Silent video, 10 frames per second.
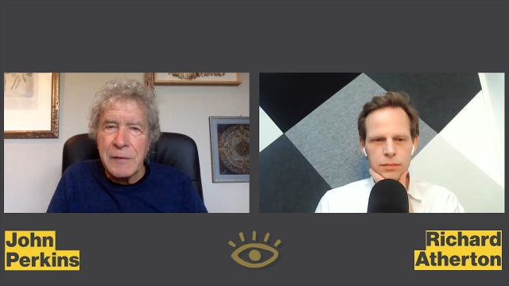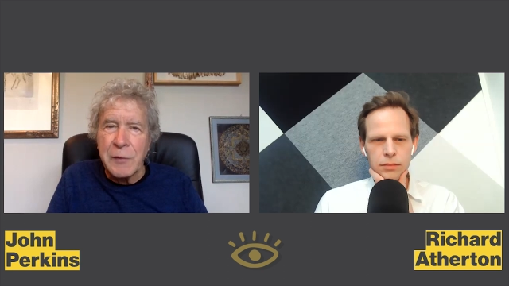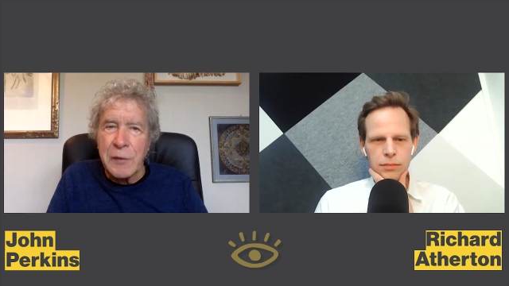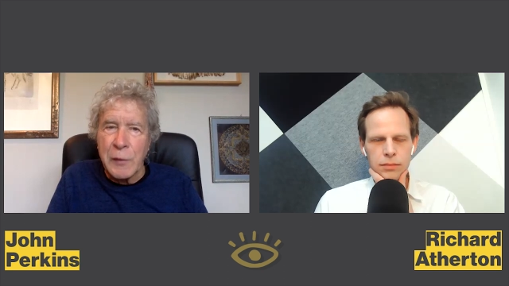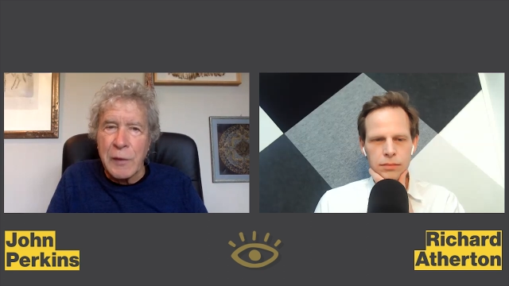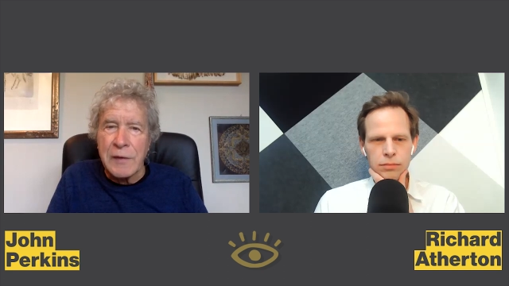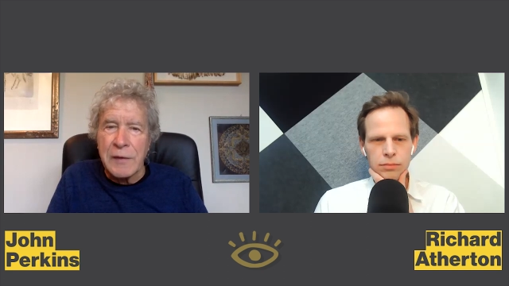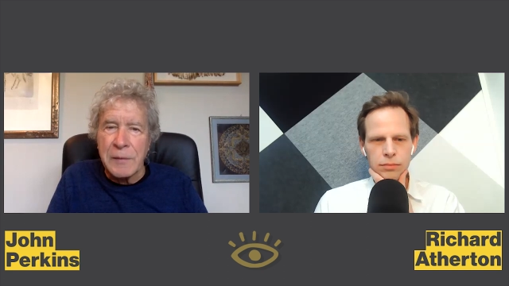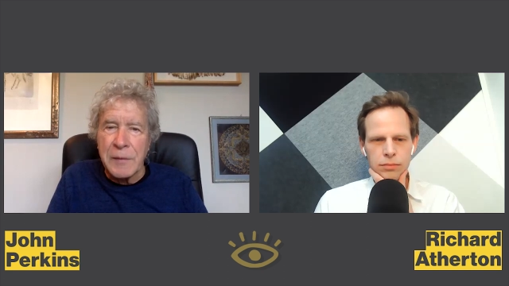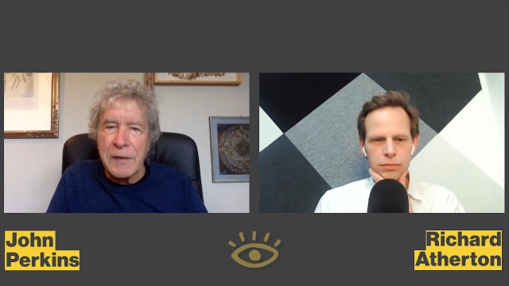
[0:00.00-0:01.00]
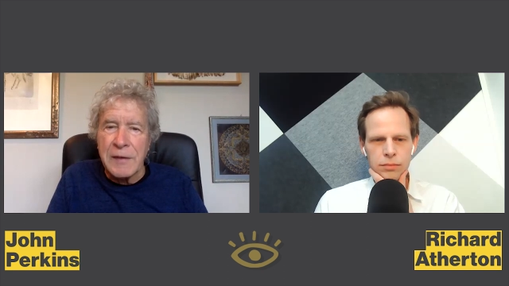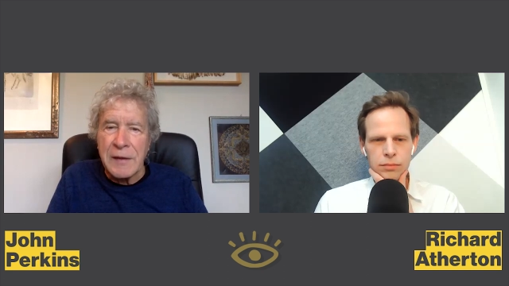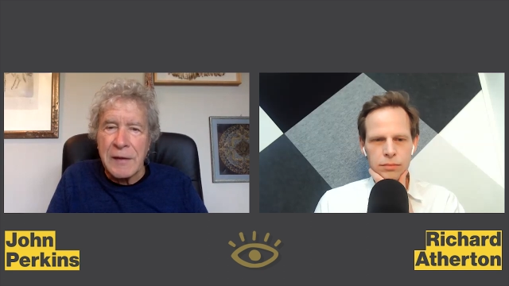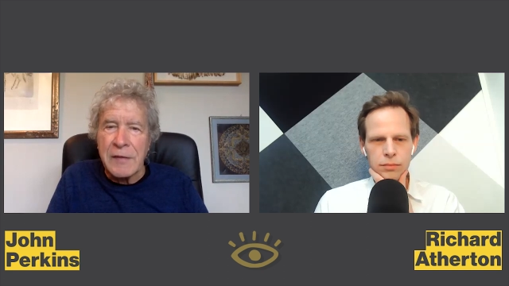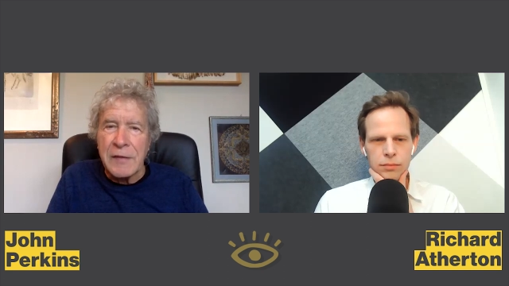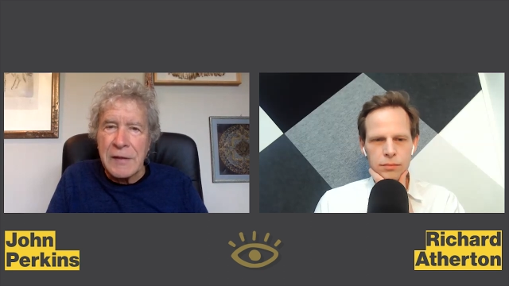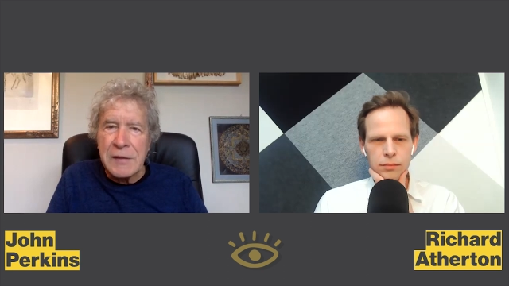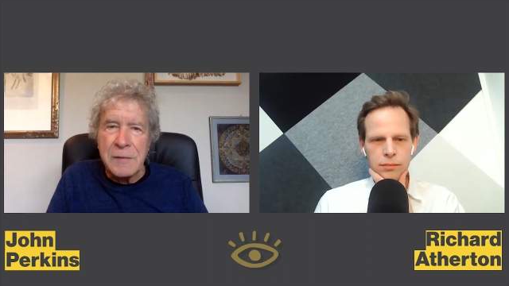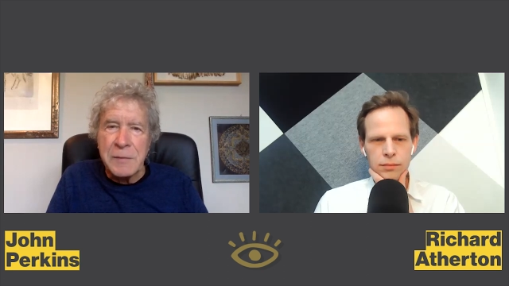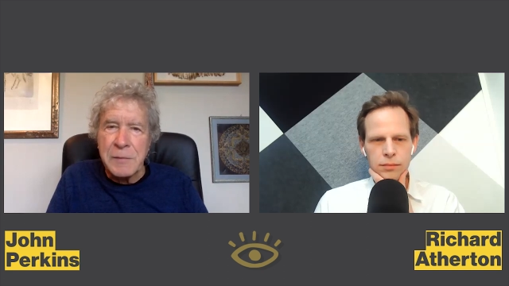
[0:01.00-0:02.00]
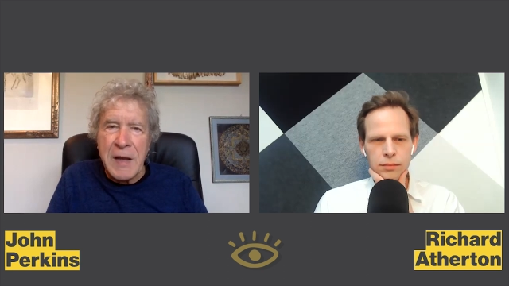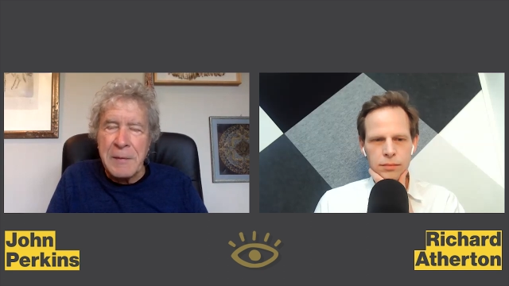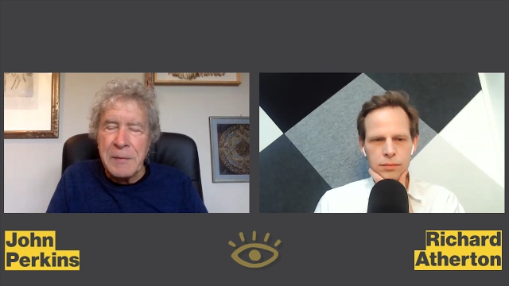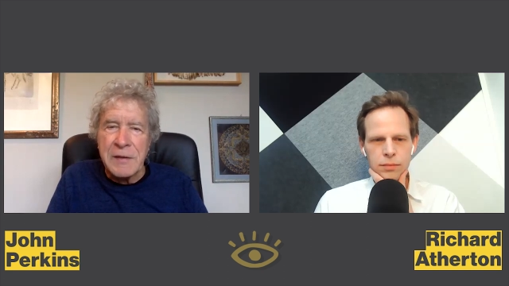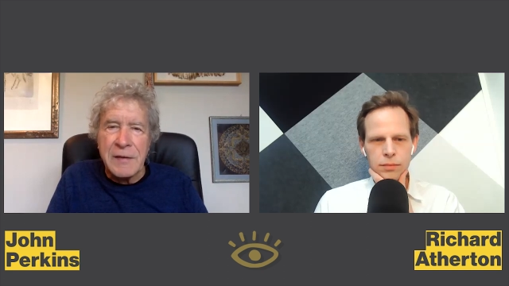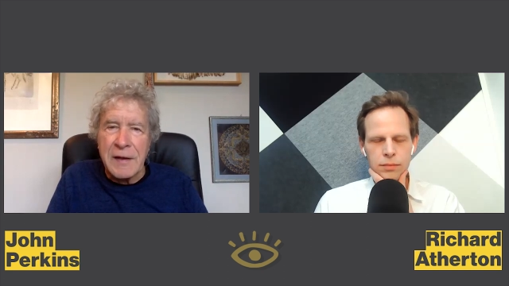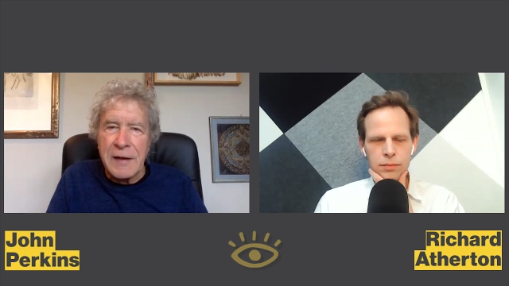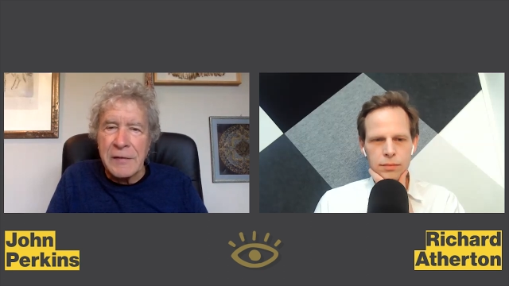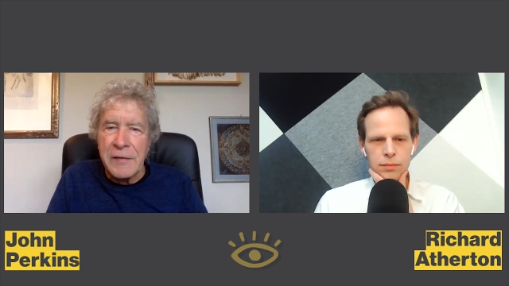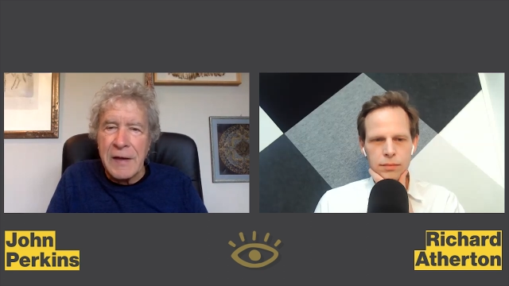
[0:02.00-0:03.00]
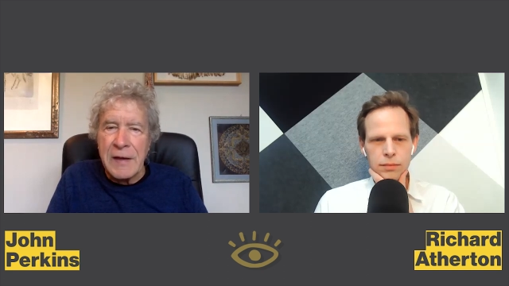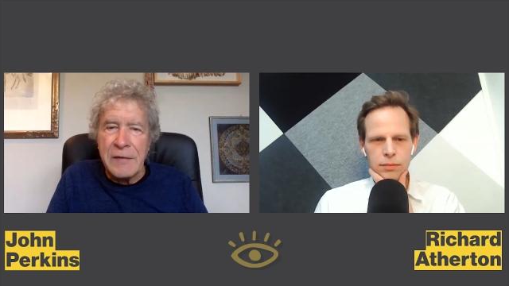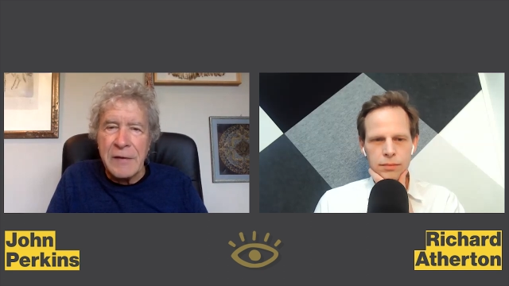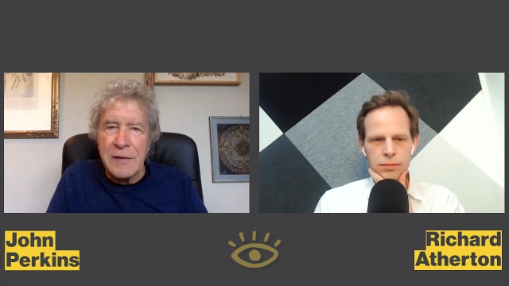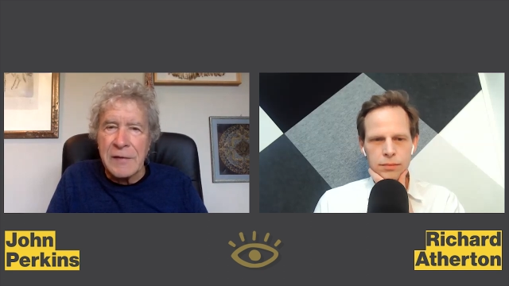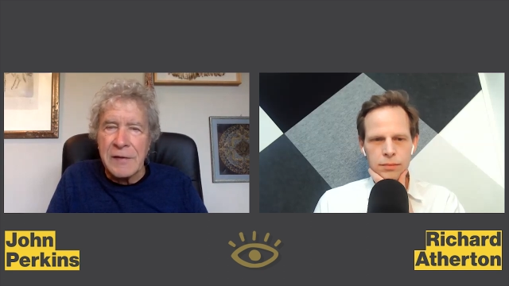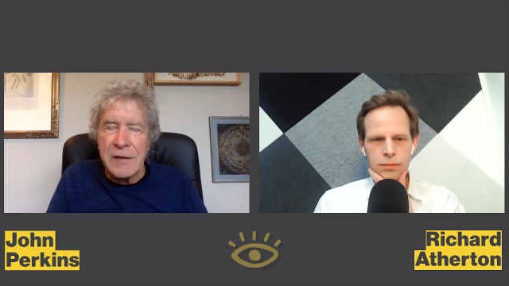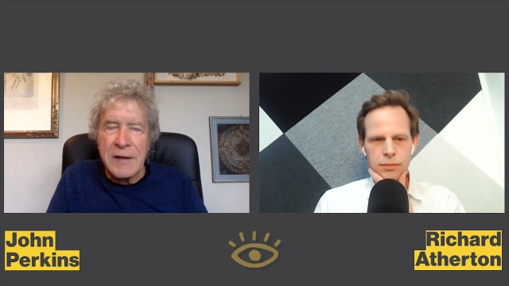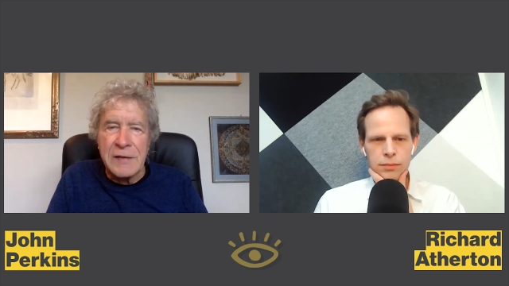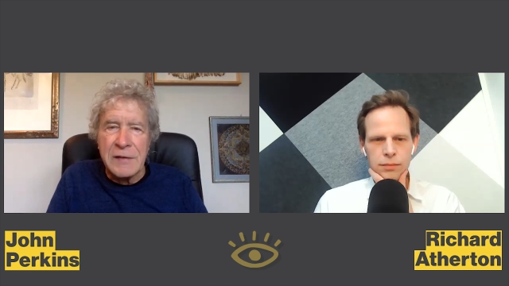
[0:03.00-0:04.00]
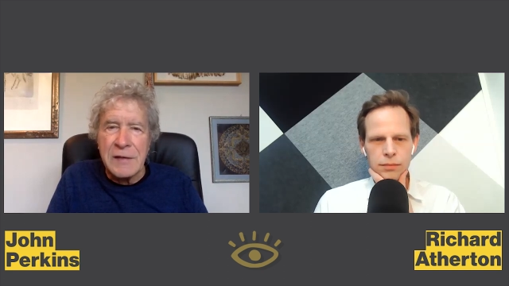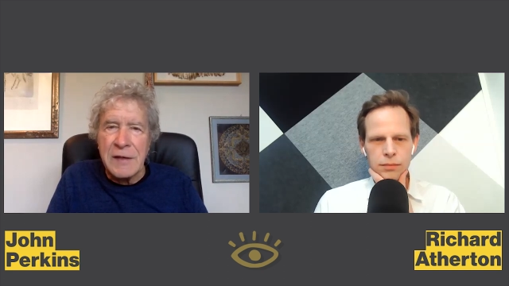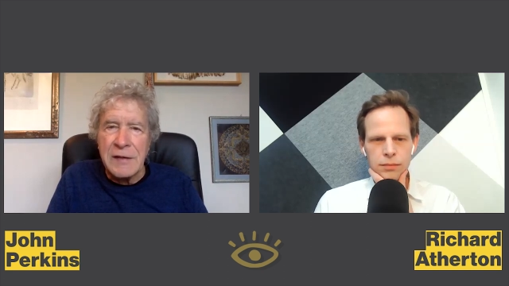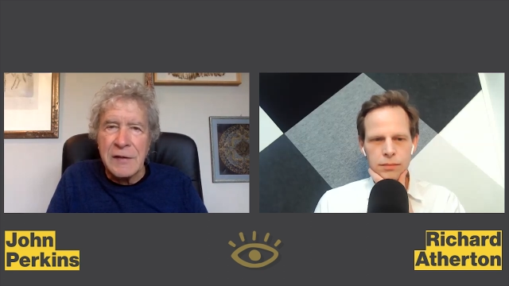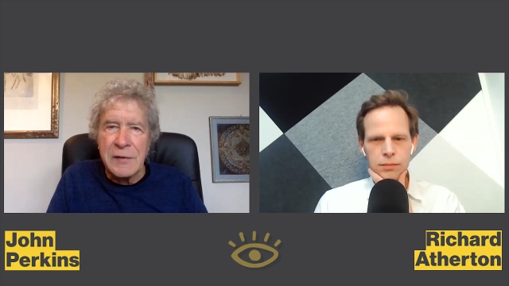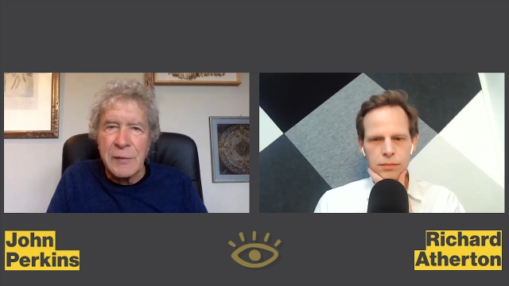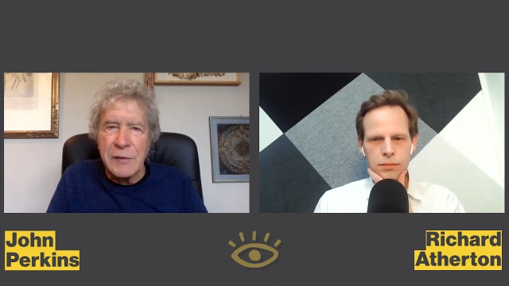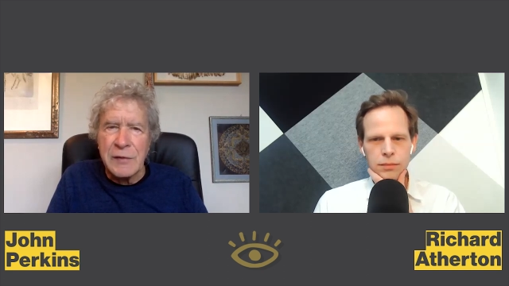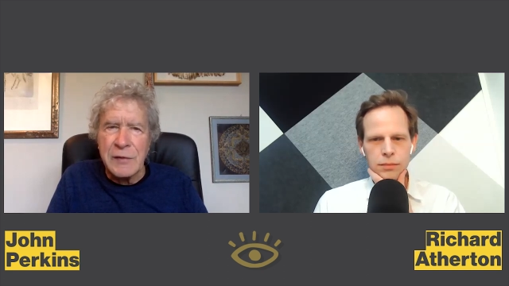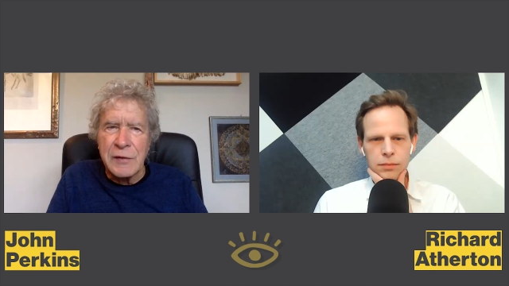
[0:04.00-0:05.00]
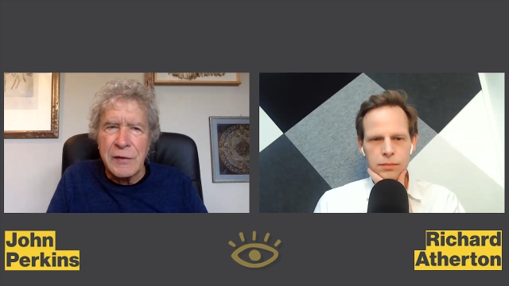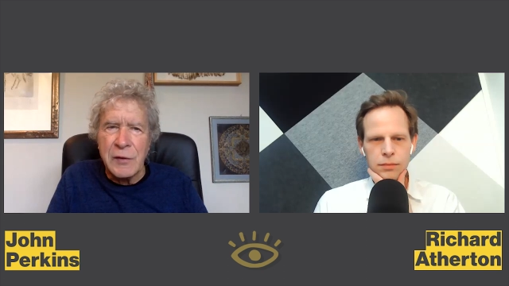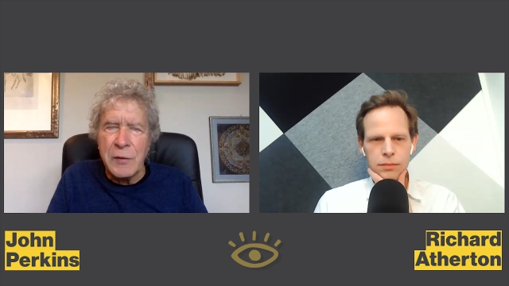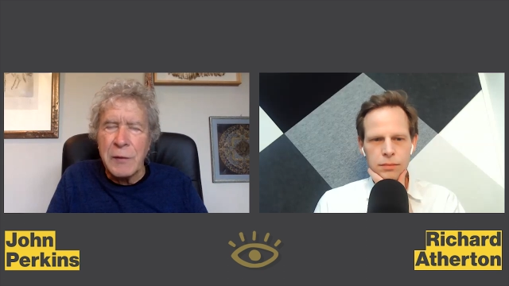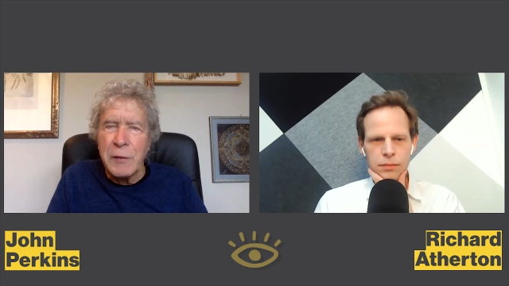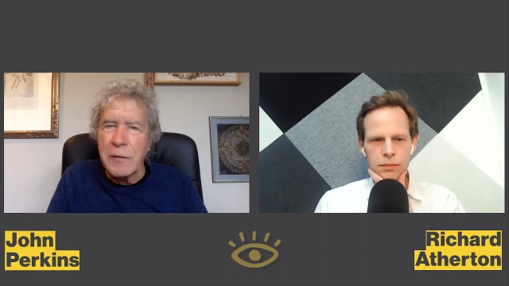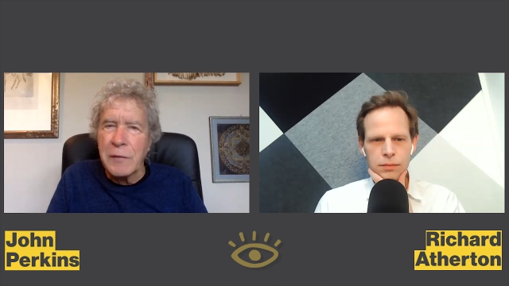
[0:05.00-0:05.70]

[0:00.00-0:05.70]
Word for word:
Speaker 1: more quickly, but things have happened in the last five years, the last 10 years, which nobody would have